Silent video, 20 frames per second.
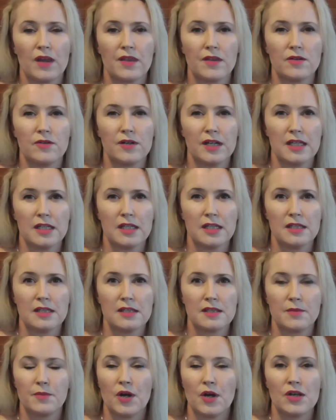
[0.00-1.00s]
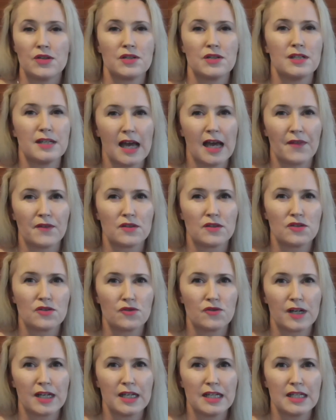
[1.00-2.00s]
whether it is the person down the
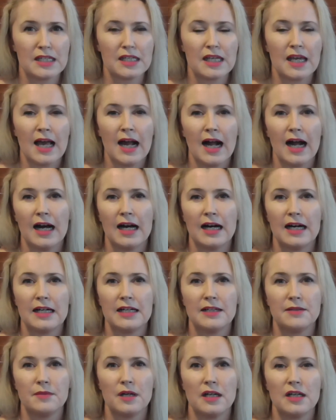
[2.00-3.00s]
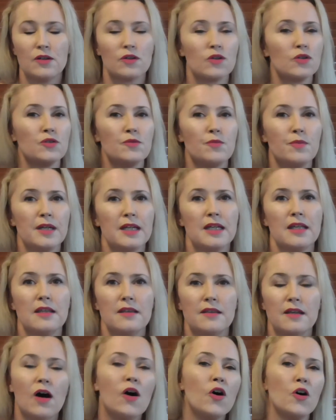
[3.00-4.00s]
street. Um, it could be
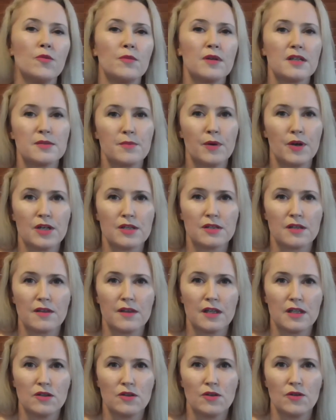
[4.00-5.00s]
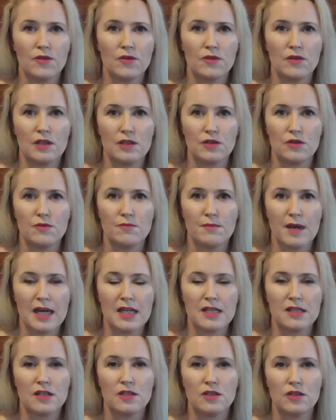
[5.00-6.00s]
the homeless person that you that you
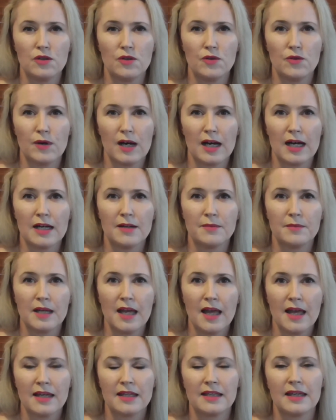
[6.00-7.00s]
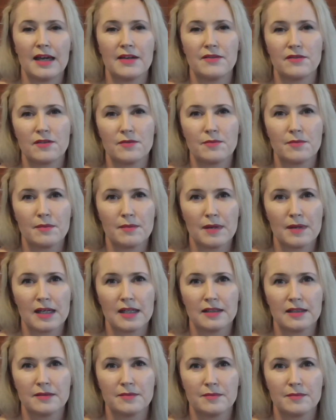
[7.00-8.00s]
met and you um, gave them
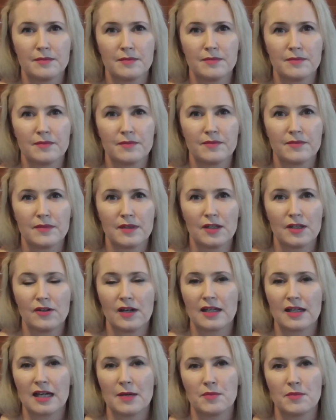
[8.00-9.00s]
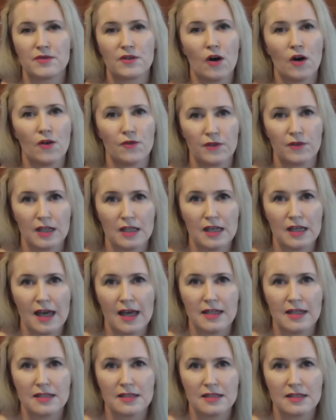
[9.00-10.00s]
um, you know, a cup of coffee
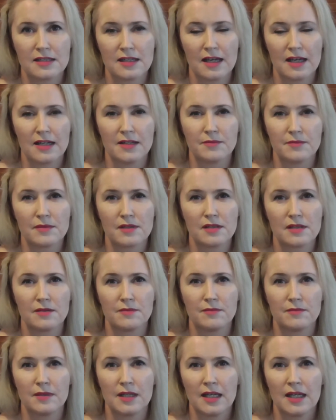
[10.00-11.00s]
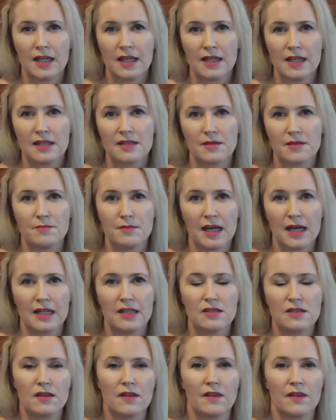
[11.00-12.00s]
and um, some some
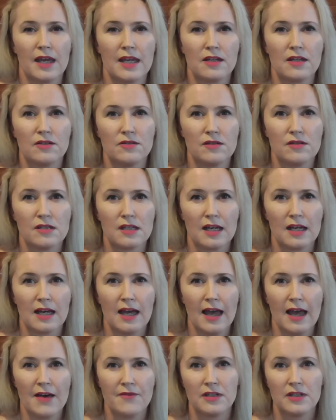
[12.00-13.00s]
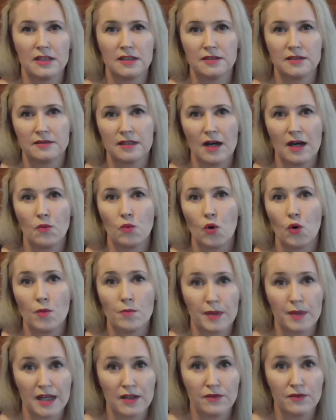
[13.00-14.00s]
money so that they could uh, have a, a,
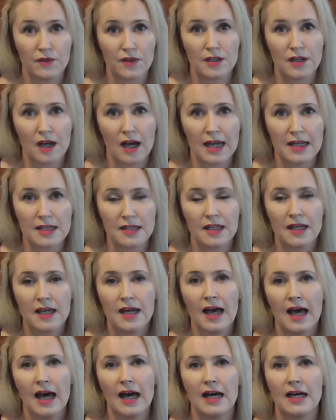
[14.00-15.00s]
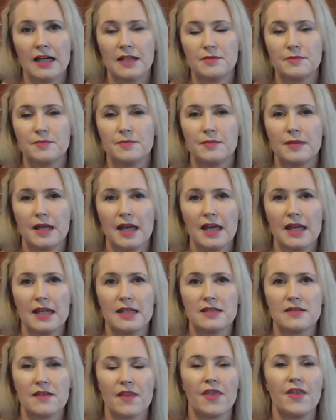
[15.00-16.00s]
warm bed for the night. Um,
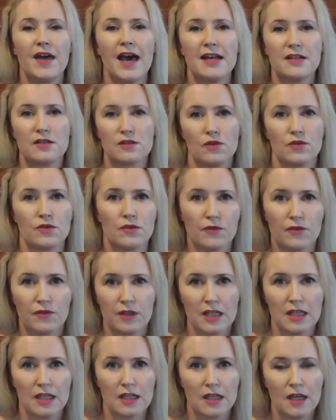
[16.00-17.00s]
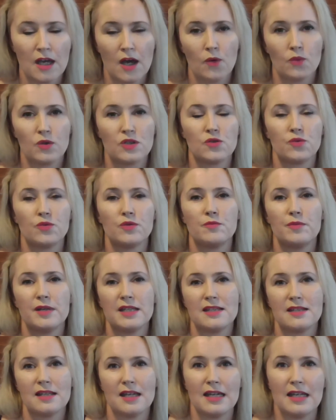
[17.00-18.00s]
it's that sort of thing which would be
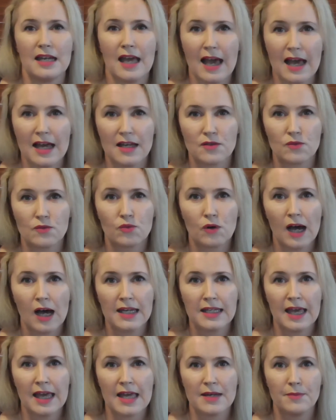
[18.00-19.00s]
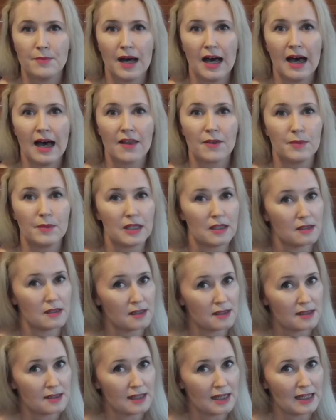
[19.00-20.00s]
seen as right hand path because
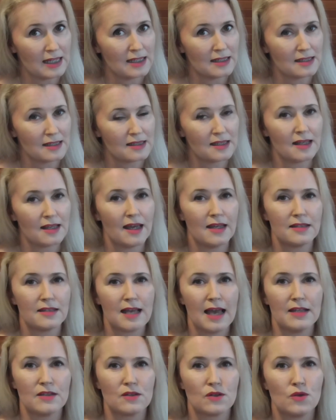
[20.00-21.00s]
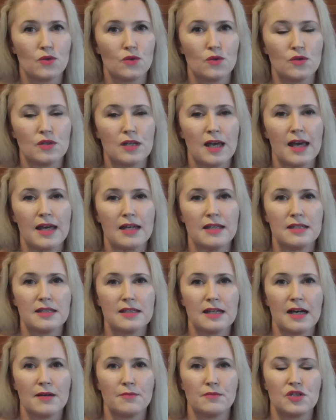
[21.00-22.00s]
it's seen as as good and
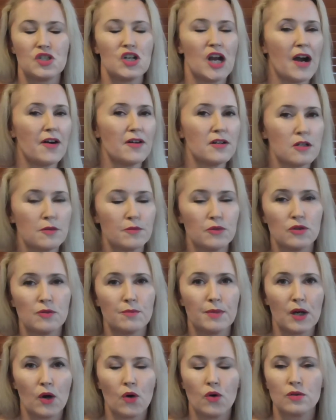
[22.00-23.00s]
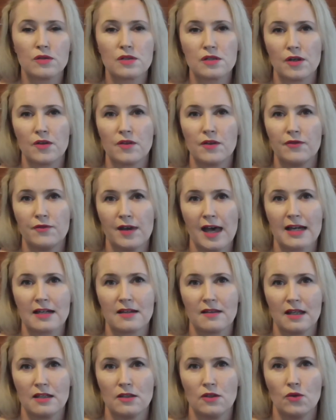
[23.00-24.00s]
um, charitable, but also the
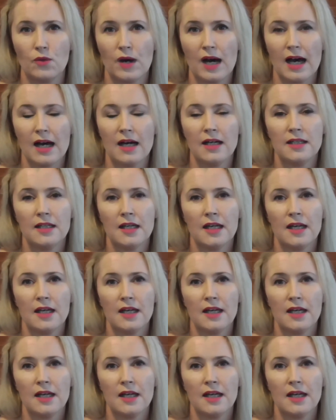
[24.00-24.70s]
fact that you are